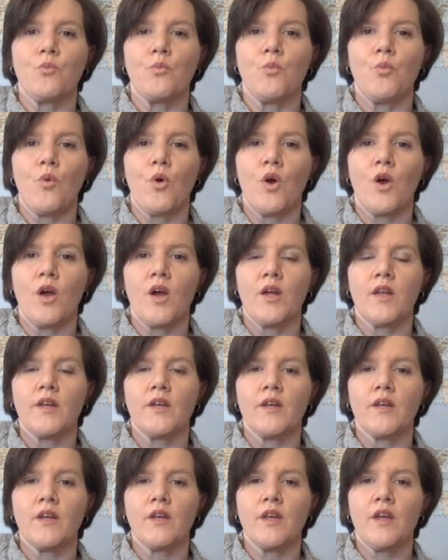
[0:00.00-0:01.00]

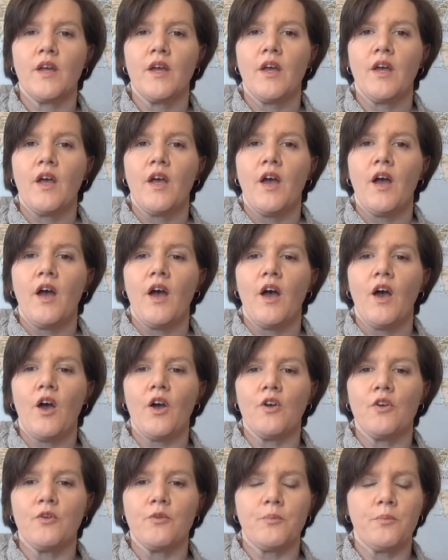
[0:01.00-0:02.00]
1,
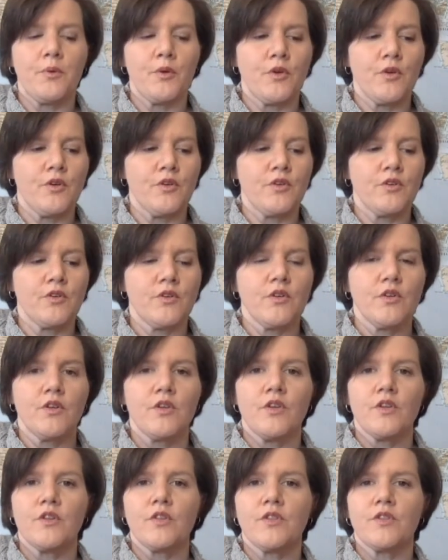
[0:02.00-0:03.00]
open,
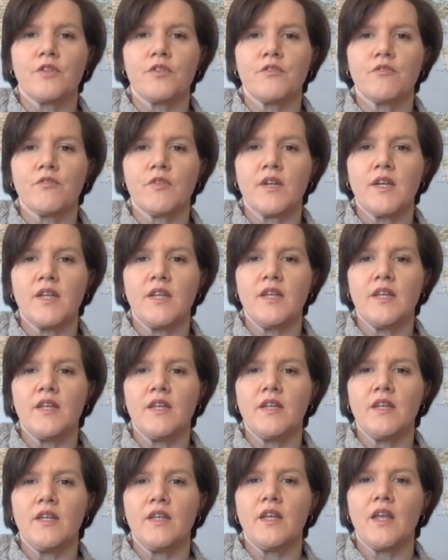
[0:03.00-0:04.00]

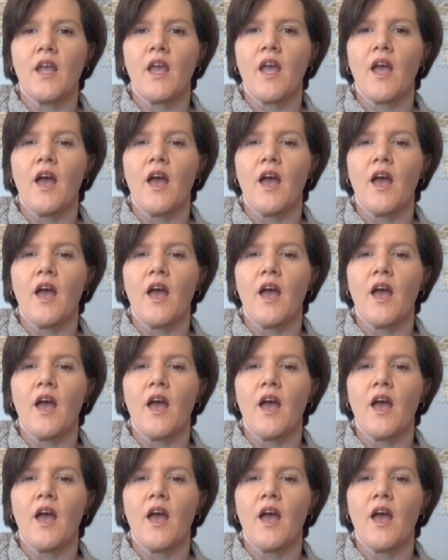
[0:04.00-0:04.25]
3,